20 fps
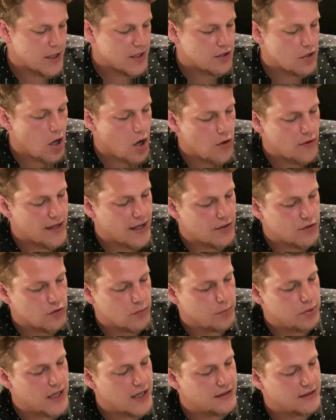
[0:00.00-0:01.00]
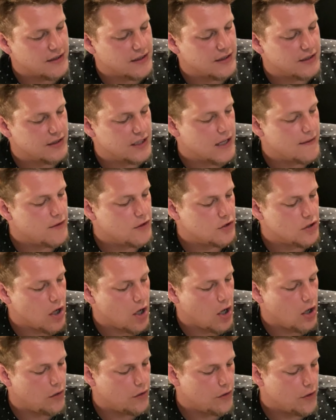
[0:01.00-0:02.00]
It's not on the actual plastic sleeve. It's
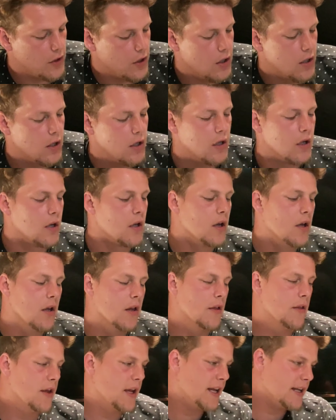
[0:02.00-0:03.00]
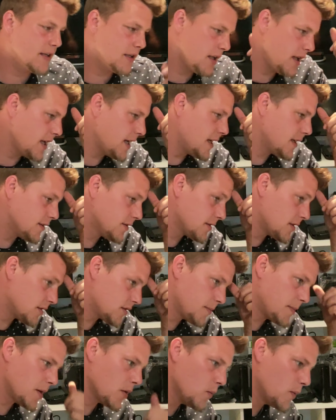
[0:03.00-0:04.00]
on the inlay, so
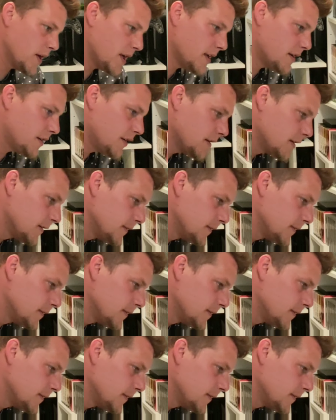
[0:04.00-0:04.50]
that's a bit weird.